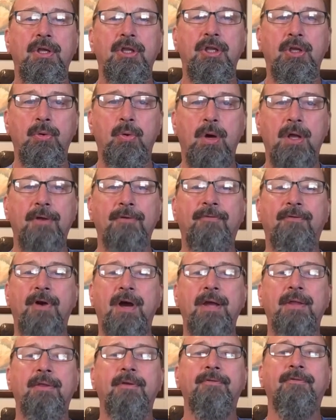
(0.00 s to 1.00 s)
You want to
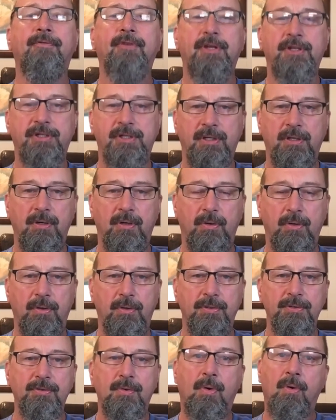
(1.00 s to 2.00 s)
find the fishing
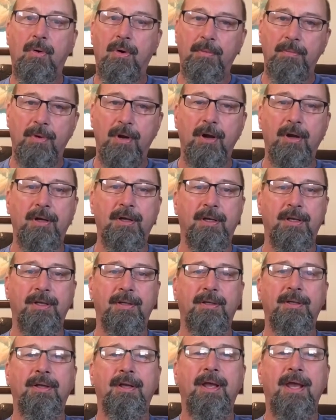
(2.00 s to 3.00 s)
holes or
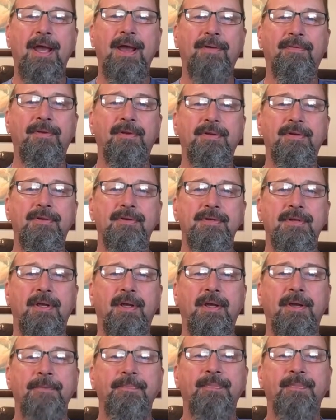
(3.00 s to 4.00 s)
marketing avenues